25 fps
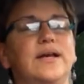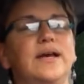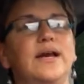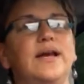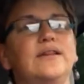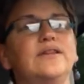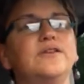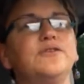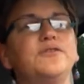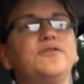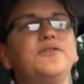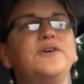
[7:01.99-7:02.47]

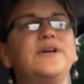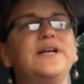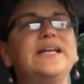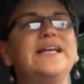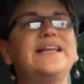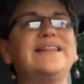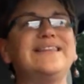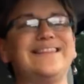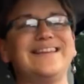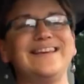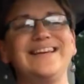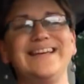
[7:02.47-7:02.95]
And the
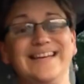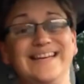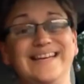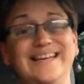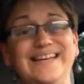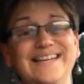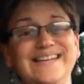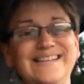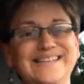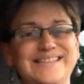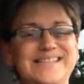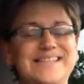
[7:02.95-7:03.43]
funny thing
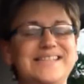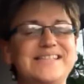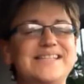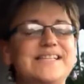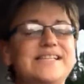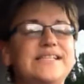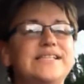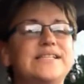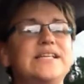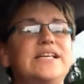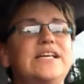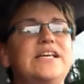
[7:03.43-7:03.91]
is
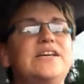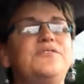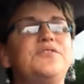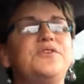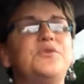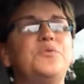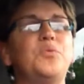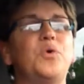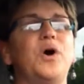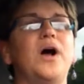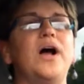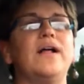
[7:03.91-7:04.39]

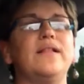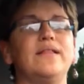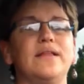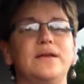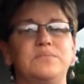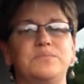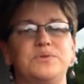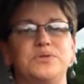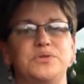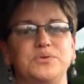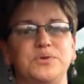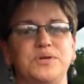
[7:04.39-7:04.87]
even while
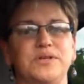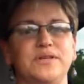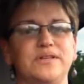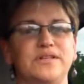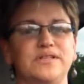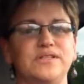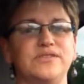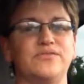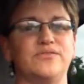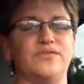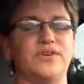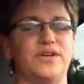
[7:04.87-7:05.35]
I'm doing
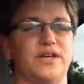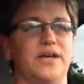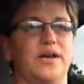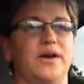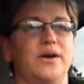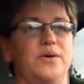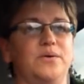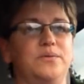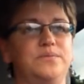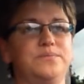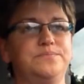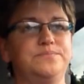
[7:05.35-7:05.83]
this
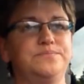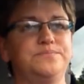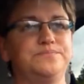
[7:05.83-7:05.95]
video,